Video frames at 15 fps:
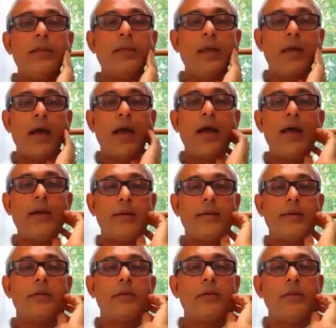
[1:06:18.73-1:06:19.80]
they
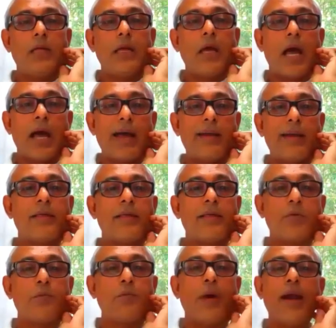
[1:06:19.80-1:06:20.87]
are. They are some
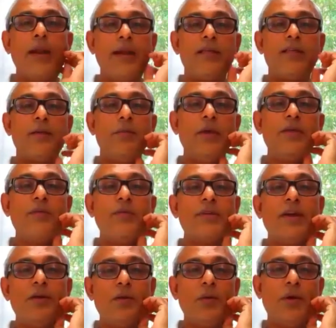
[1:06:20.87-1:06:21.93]
smart S M Es which
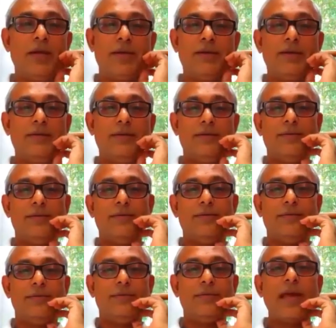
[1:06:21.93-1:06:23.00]
are doing.
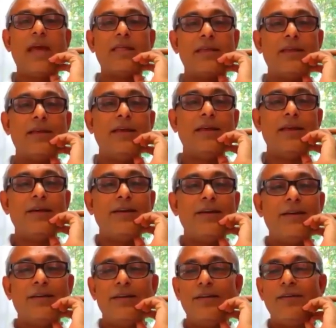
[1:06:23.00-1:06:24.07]
As uh,
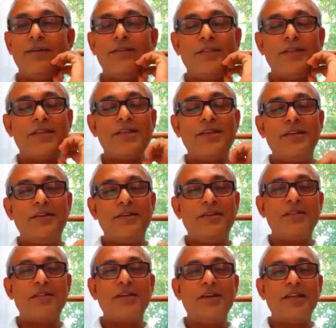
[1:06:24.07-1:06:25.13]
this thing
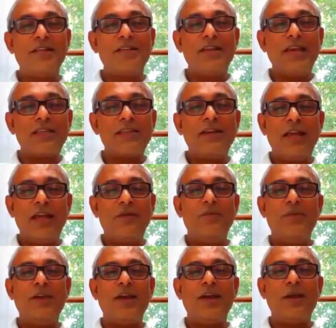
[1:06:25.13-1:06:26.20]
recent as yesterday
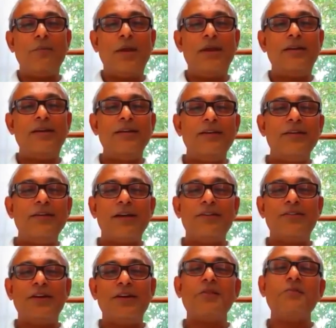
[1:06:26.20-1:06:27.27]
evening, I met a
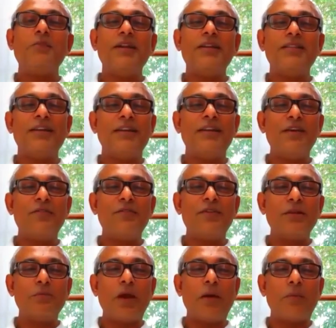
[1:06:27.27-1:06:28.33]
gentleman in the lift
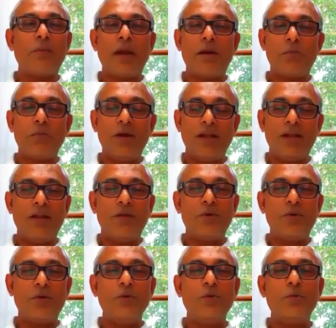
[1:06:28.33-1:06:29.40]
in my apartment. I never
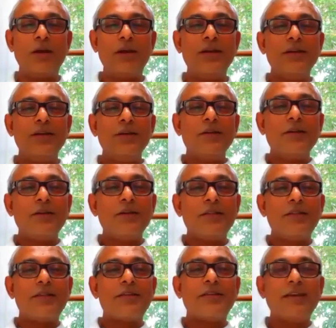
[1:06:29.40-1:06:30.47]
knew, but uh,
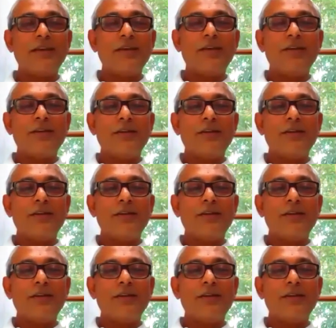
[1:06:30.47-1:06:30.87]
this thing.